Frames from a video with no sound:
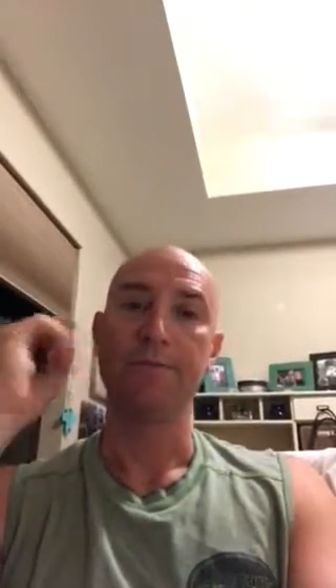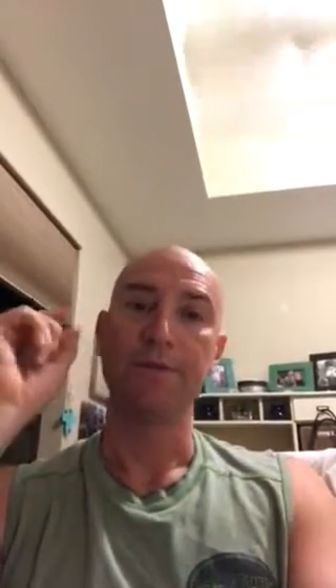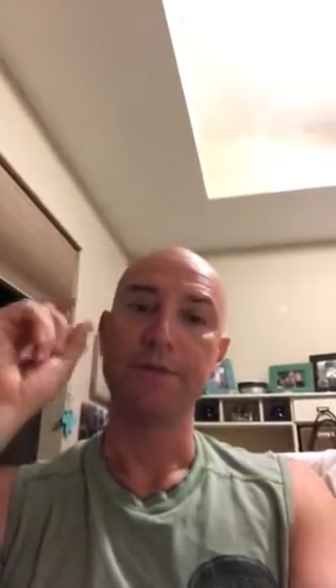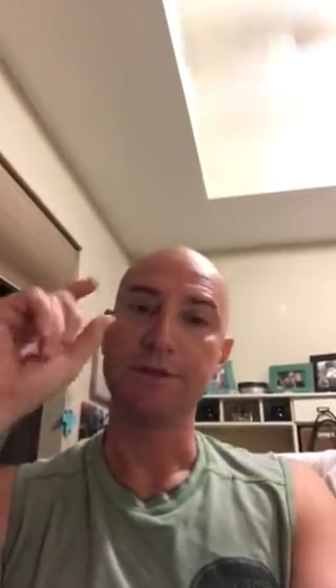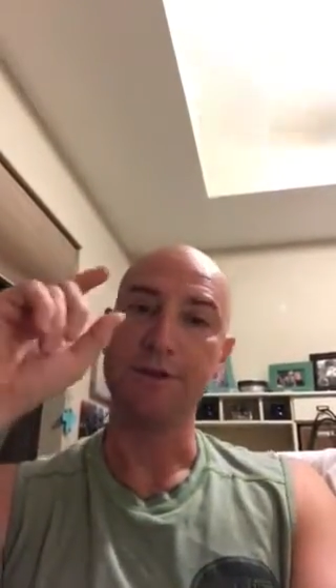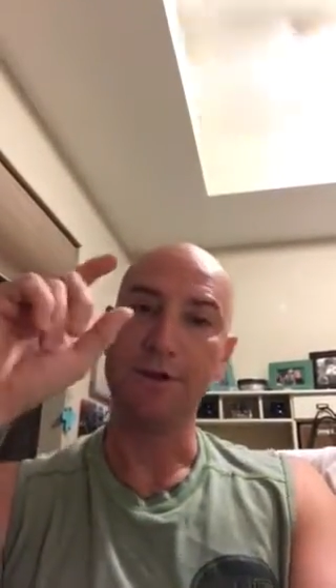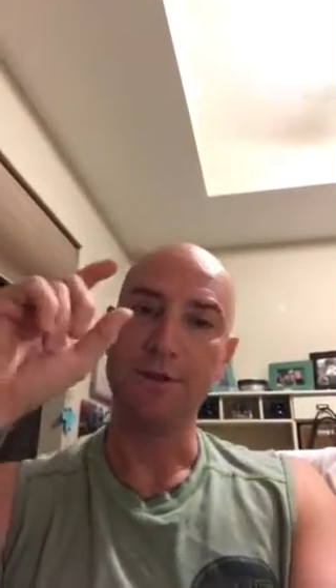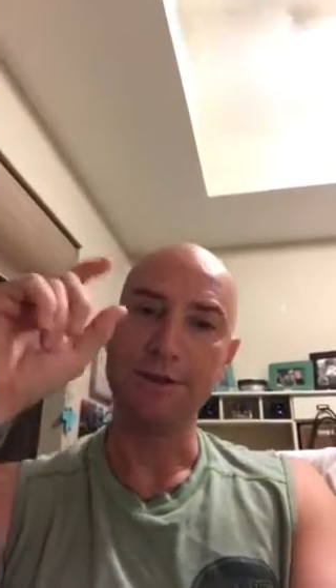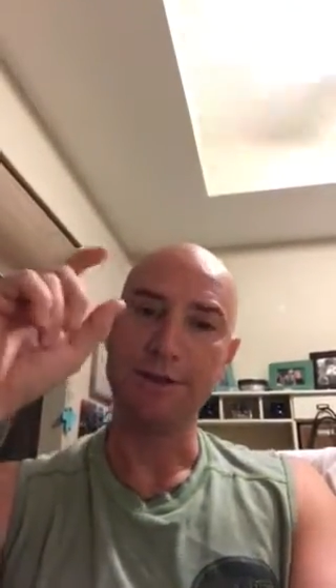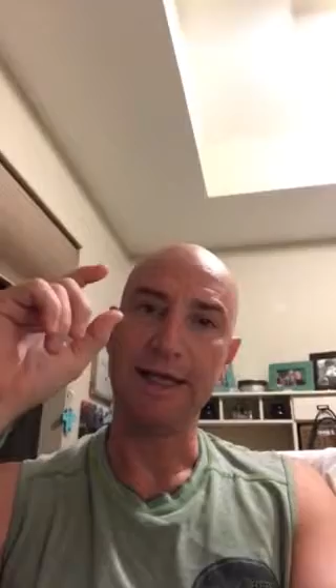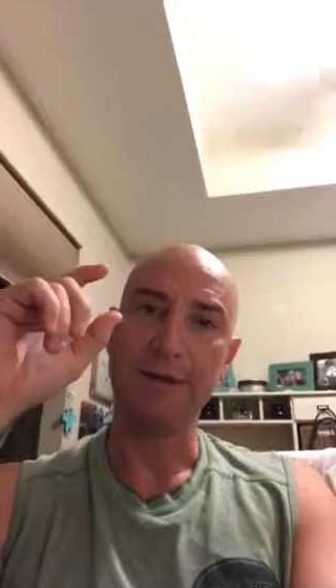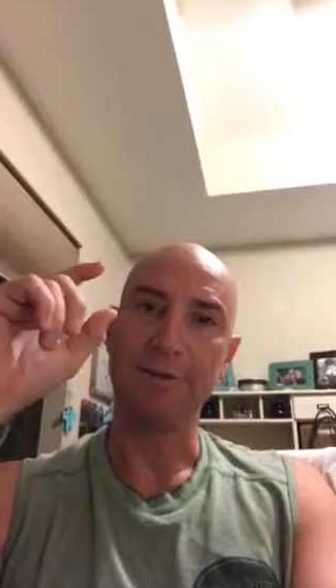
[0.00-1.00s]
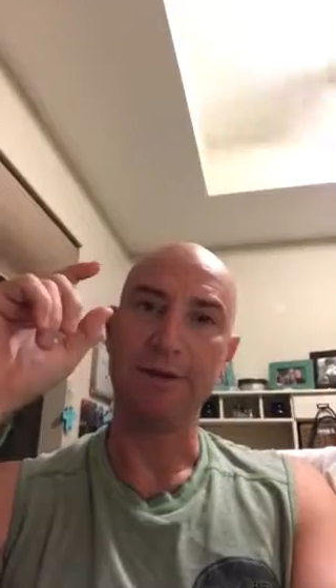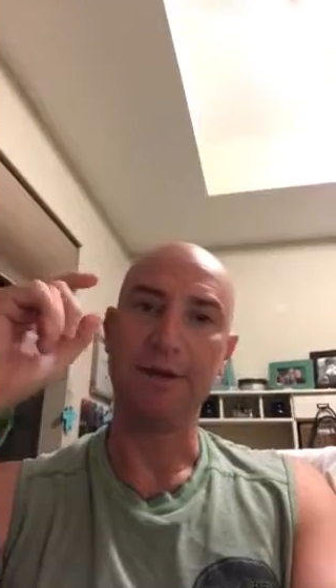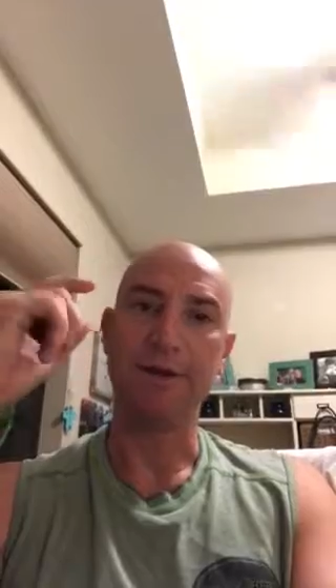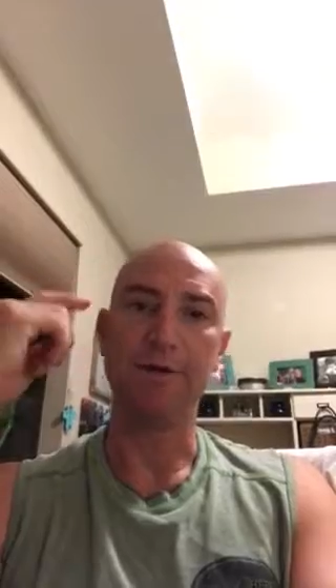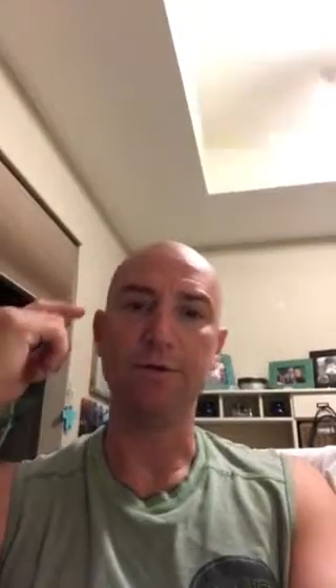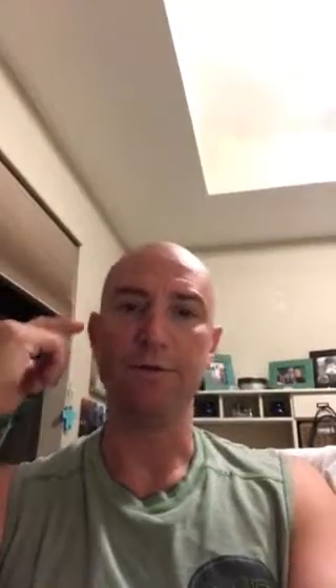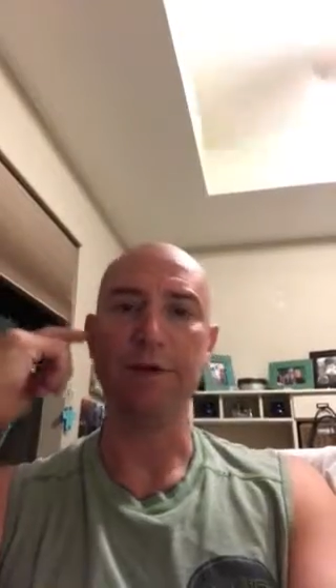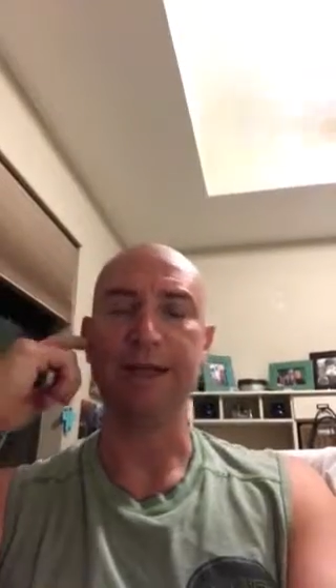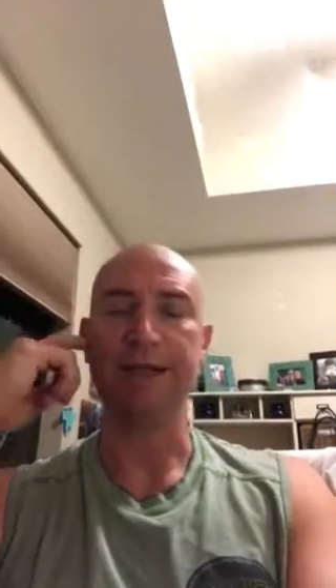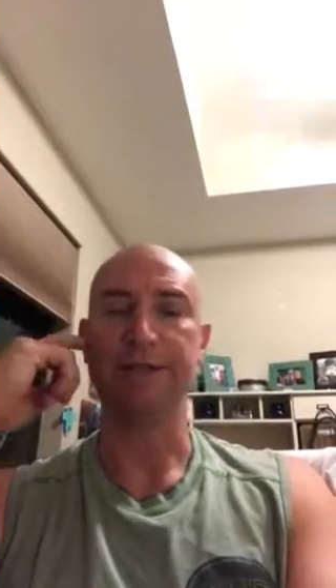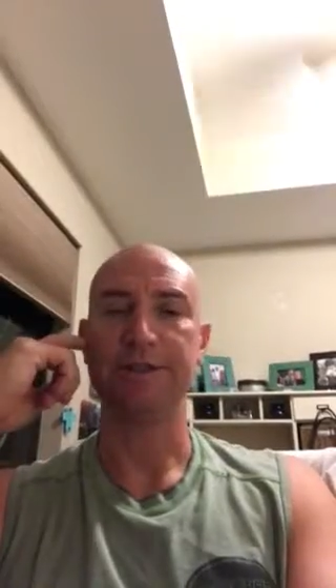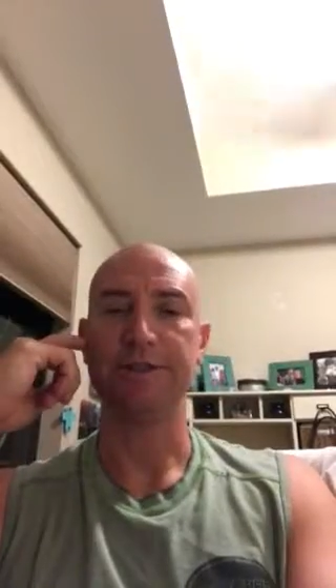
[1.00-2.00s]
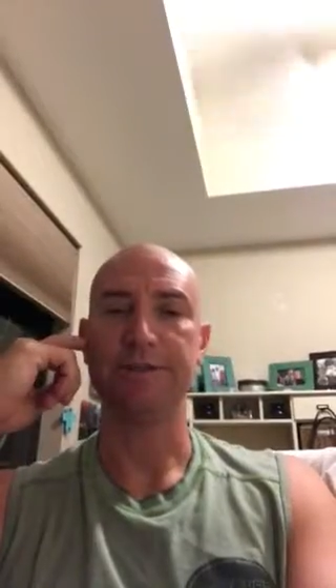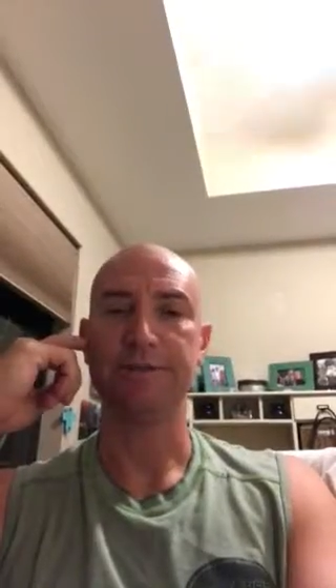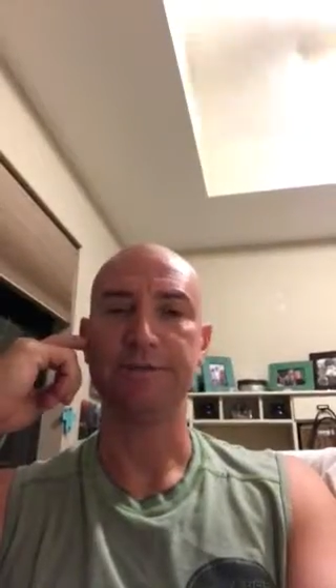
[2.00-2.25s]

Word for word: versus always staying within a known range.